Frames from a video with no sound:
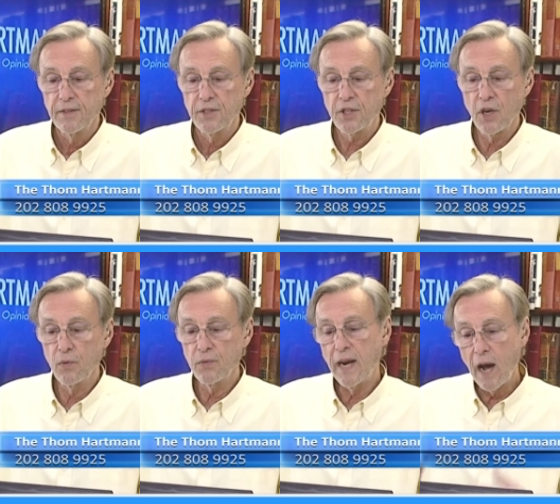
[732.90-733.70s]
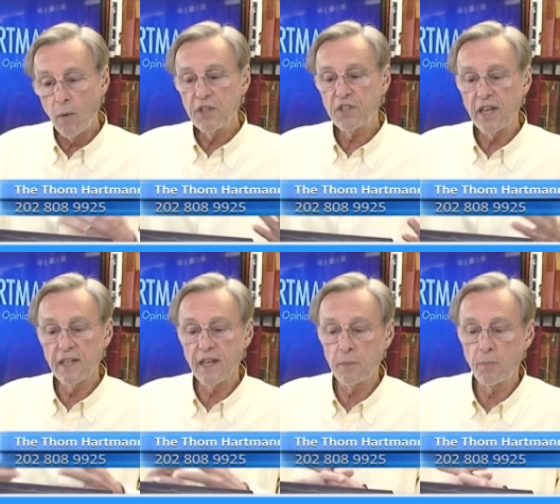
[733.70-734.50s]
So now we
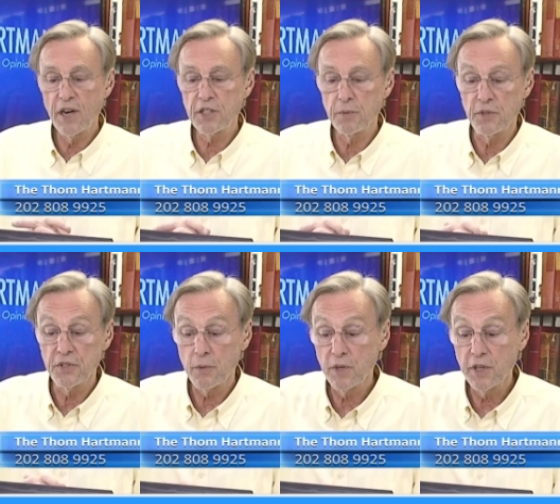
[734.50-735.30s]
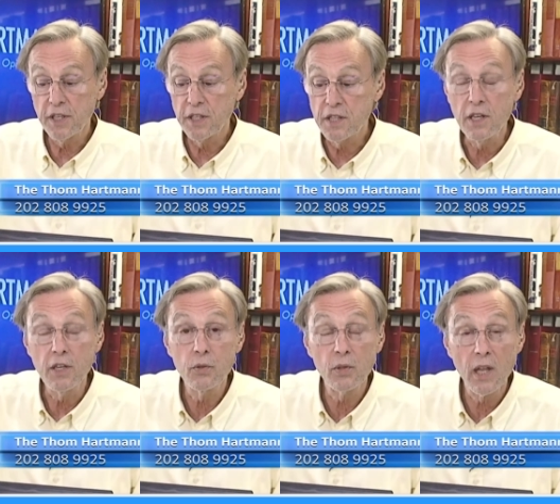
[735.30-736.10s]
stand on a precipice. Are we going to
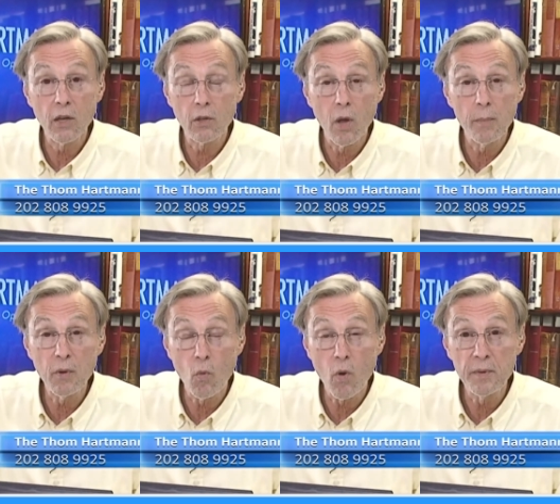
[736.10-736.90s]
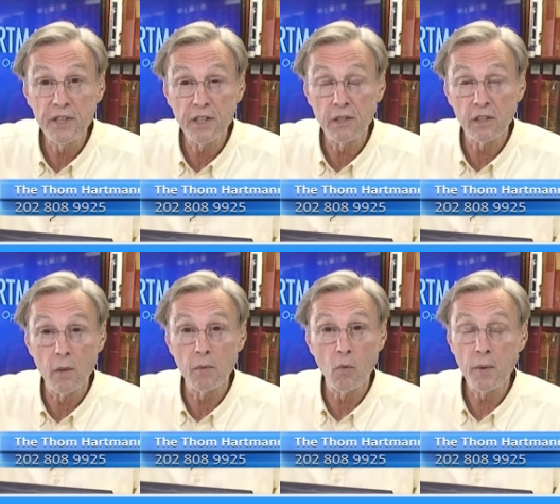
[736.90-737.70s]
continue to allow global warming
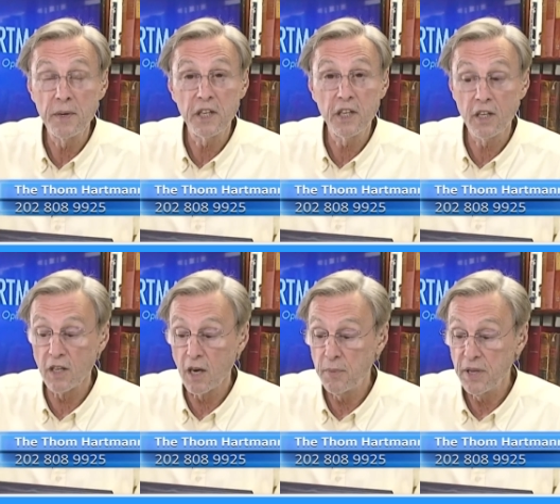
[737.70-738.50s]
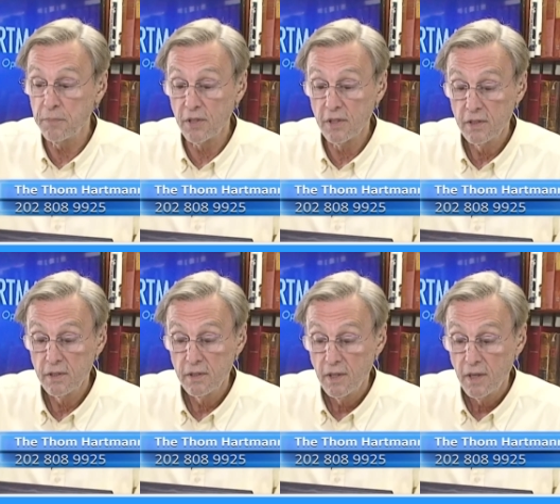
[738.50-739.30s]
to kill our people?
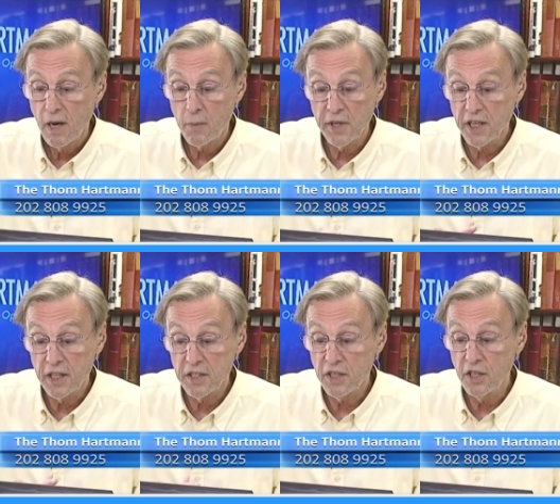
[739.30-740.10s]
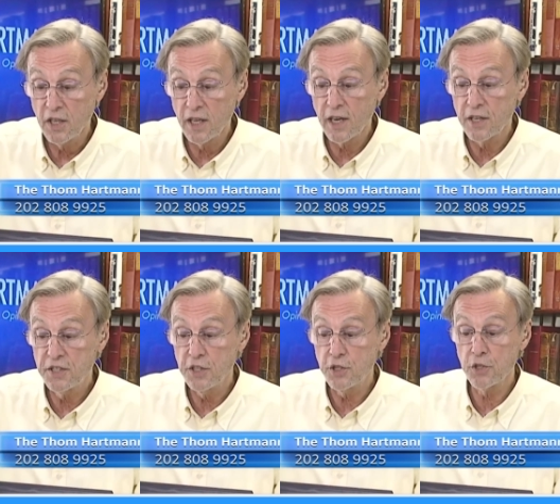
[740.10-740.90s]
Are we going to continue to let our
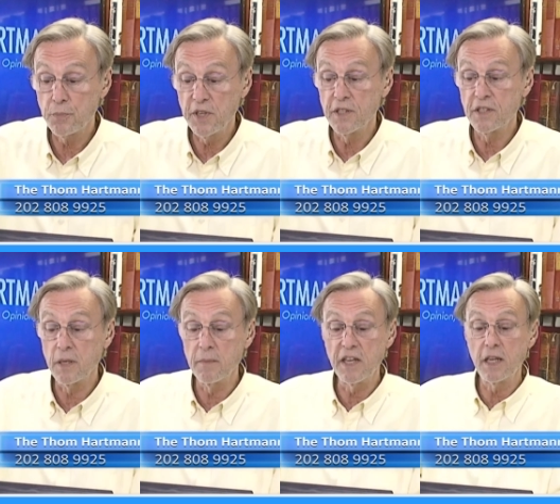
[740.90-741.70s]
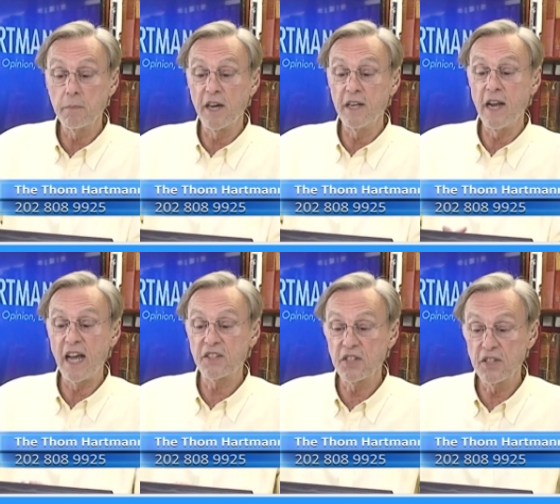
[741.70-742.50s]
teachers be intimidated by
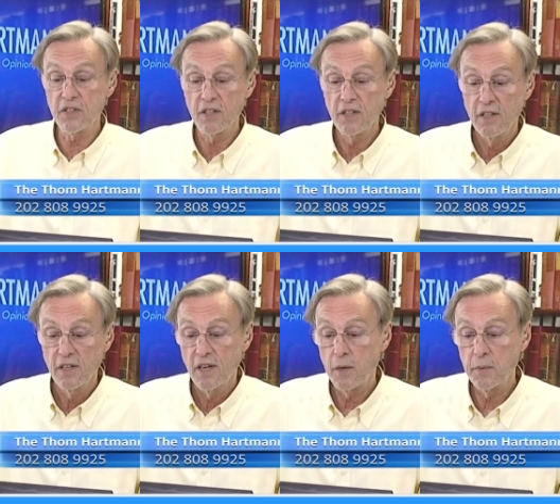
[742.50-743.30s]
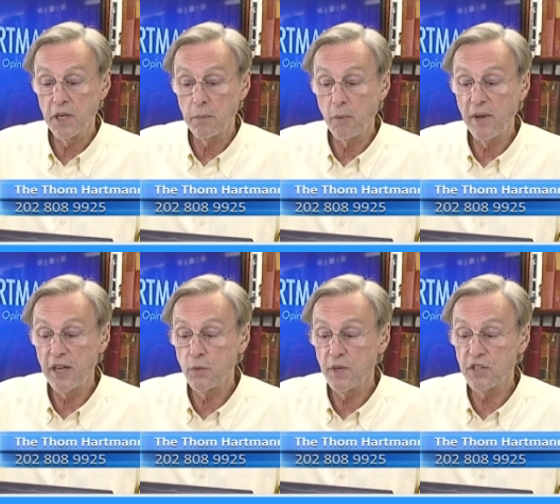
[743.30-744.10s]
Nazis? Are we going to
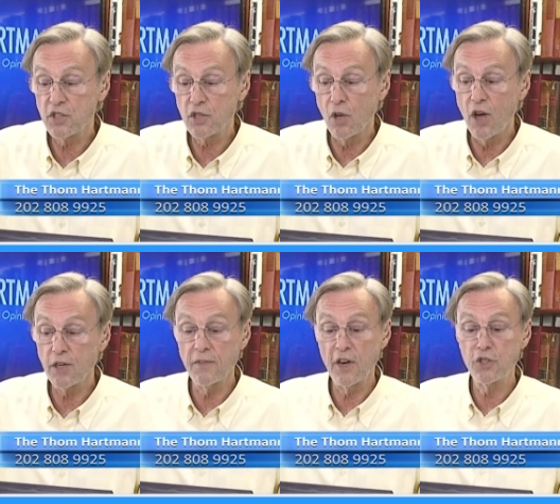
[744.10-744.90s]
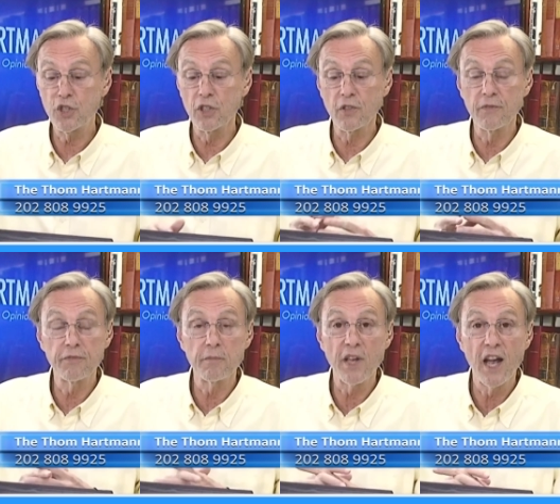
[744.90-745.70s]
perpetuate the slaughter of our children
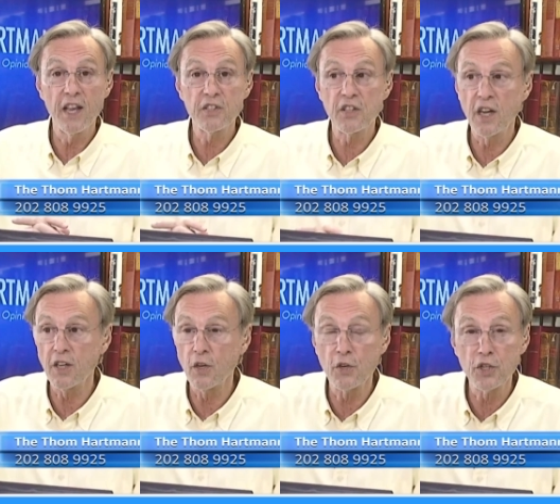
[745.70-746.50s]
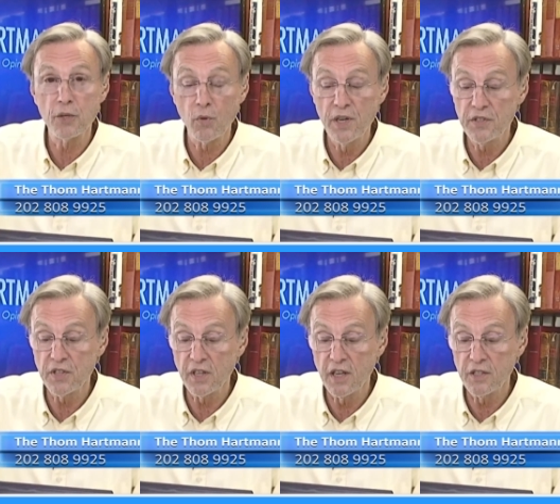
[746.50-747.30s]
from the highest gun ownership rates
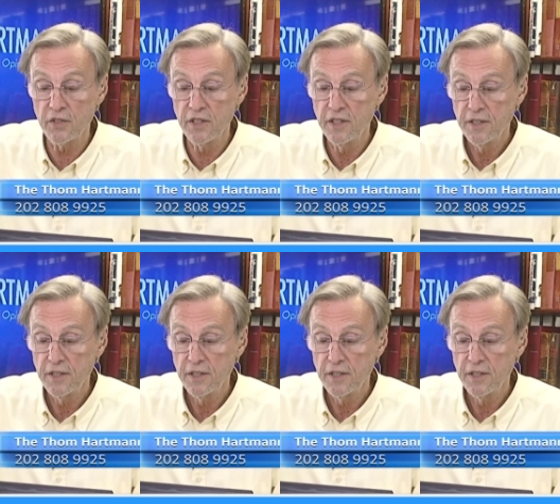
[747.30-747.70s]
in the country?